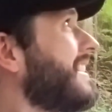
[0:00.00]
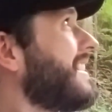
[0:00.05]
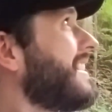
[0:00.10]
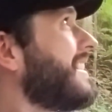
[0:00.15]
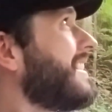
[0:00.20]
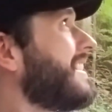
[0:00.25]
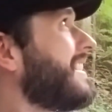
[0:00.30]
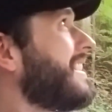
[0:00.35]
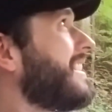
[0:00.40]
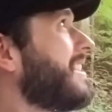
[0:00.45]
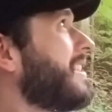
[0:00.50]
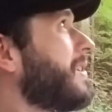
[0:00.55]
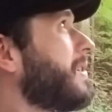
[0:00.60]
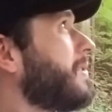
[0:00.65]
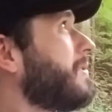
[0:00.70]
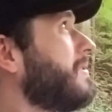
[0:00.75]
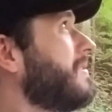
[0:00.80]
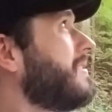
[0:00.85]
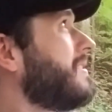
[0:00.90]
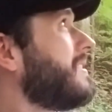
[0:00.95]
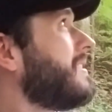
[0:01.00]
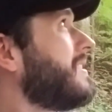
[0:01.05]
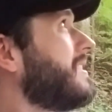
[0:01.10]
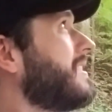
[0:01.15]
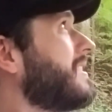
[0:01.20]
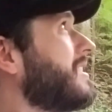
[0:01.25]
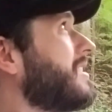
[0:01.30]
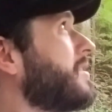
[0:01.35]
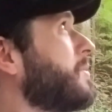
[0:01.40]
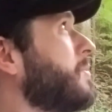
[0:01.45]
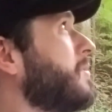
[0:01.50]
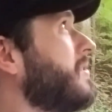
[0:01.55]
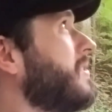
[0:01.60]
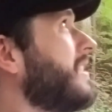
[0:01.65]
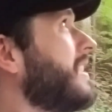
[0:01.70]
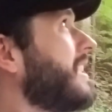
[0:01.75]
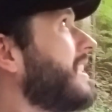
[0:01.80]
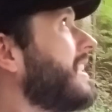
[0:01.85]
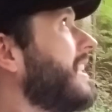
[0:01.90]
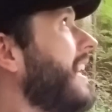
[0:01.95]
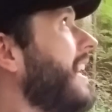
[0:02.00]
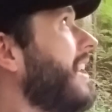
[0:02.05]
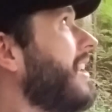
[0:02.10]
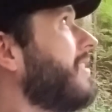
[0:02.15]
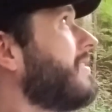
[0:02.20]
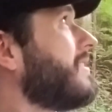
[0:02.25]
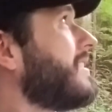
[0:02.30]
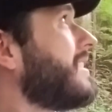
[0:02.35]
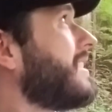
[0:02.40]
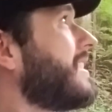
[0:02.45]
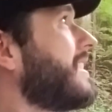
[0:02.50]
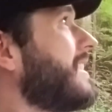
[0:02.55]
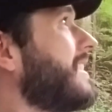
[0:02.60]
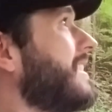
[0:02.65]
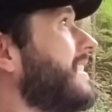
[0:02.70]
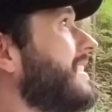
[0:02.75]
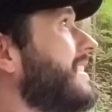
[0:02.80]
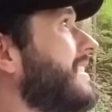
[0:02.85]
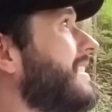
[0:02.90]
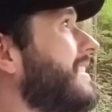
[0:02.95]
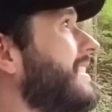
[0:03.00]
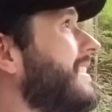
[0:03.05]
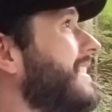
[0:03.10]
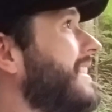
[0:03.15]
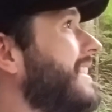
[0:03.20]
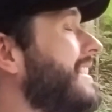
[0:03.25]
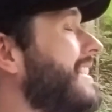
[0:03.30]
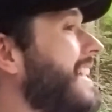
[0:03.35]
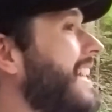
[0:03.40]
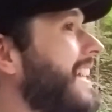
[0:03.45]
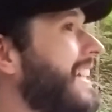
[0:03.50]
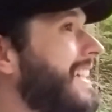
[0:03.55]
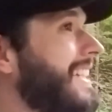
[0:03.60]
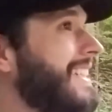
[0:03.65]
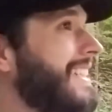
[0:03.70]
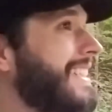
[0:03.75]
you know, smoothing it out today.